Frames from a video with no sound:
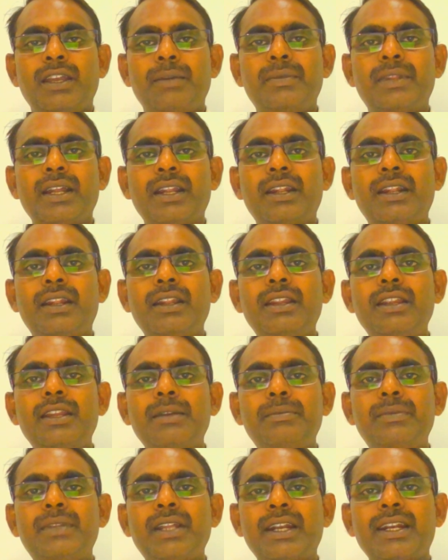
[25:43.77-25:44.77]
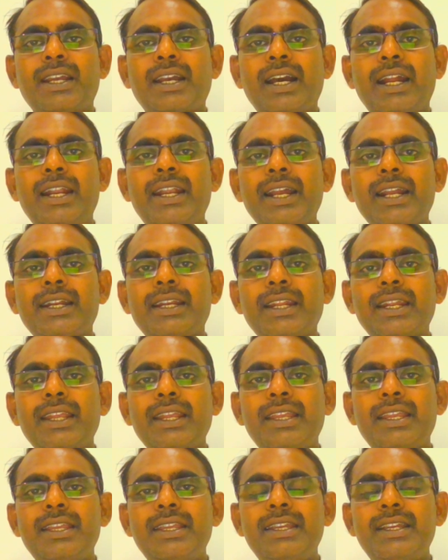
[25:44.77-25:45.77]
If that
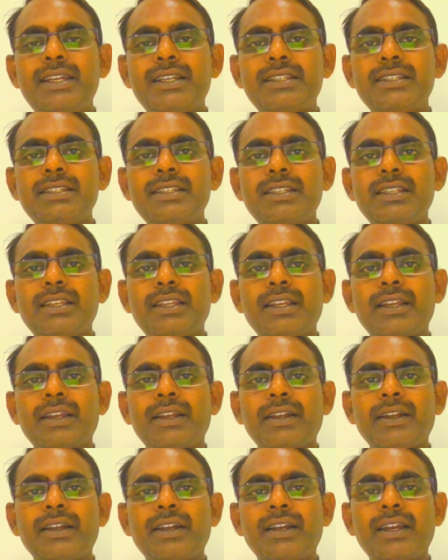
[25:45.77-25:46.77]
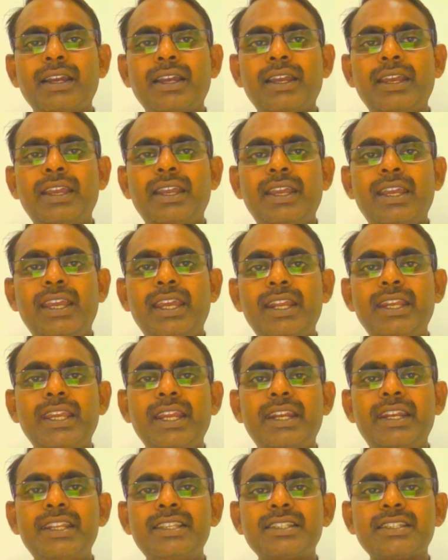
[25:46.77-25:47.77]
conductor is in
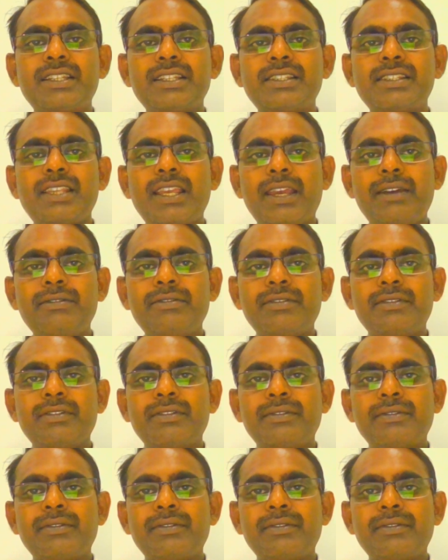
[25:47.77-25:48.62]
a disk shape